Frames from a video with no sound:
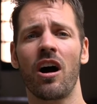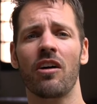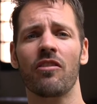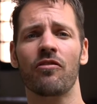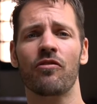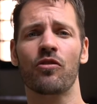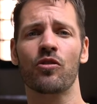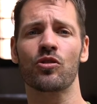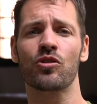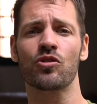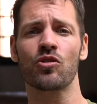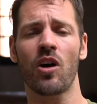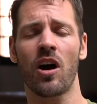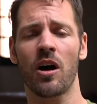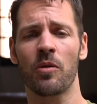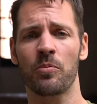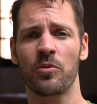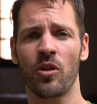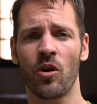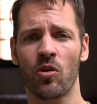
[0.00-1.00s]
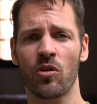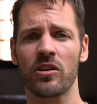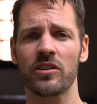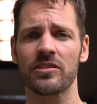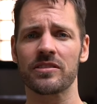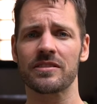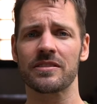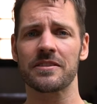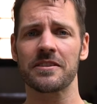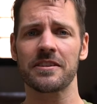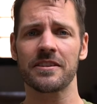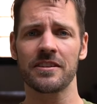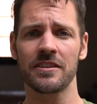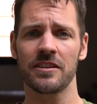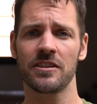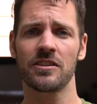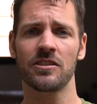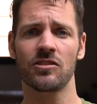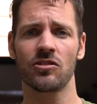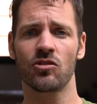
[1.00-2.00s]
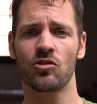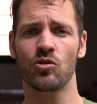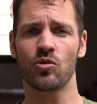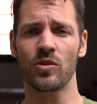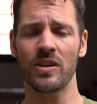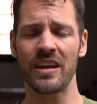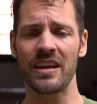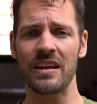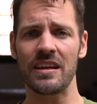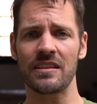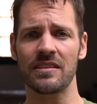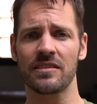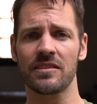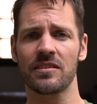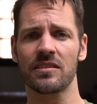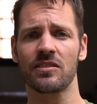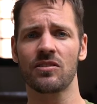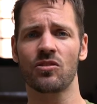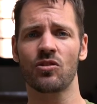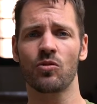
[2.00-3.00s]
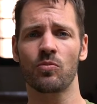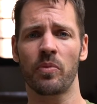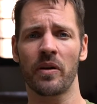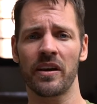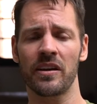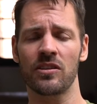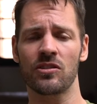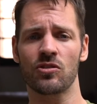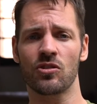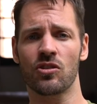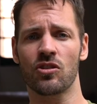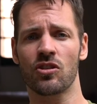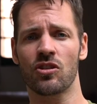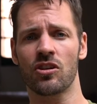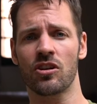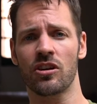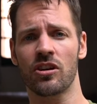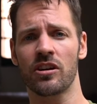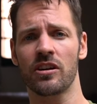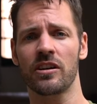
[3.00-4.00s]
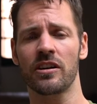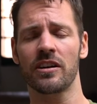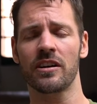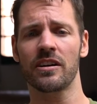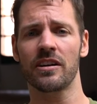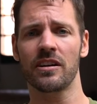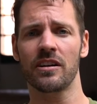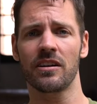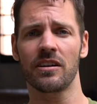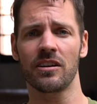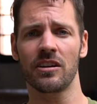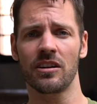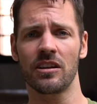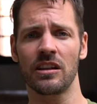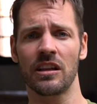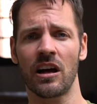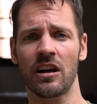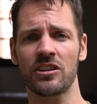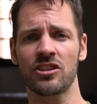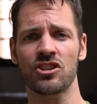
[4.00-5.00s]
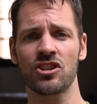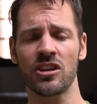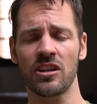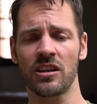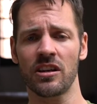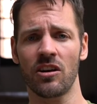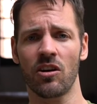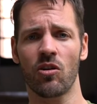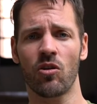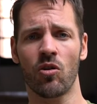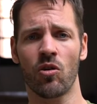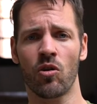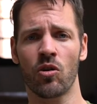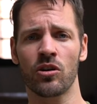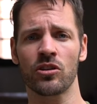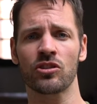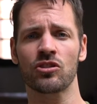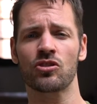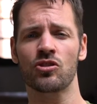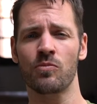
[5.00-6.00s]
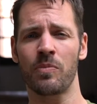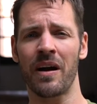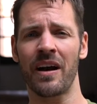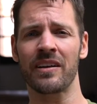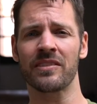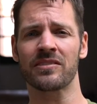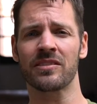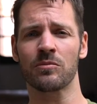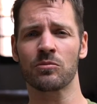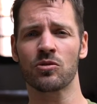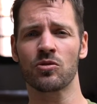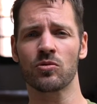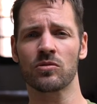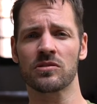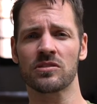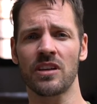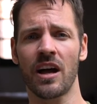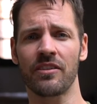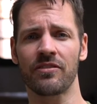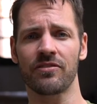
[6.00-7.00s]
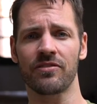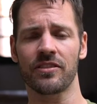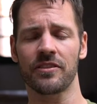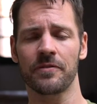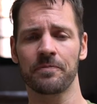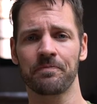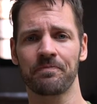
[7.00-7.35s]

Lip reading: further up north to eat, to pay your lodging, or to buy some cool stuff.